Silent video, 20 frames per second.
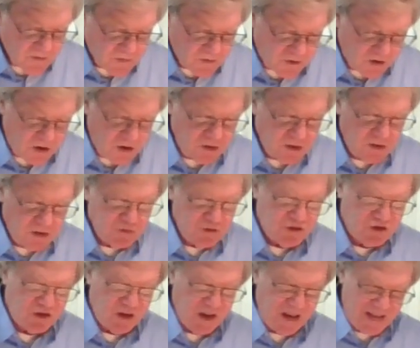for all have
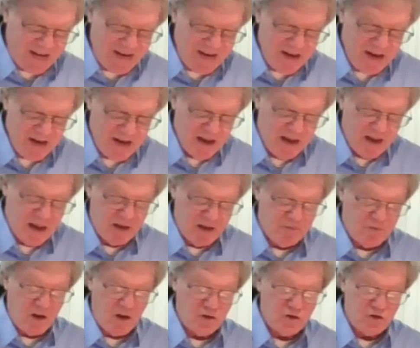sinned and
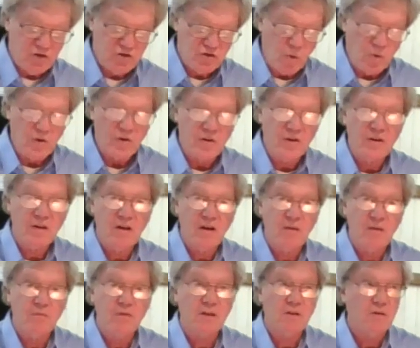fall short
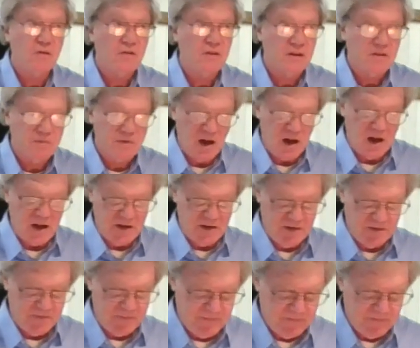of the glory of God.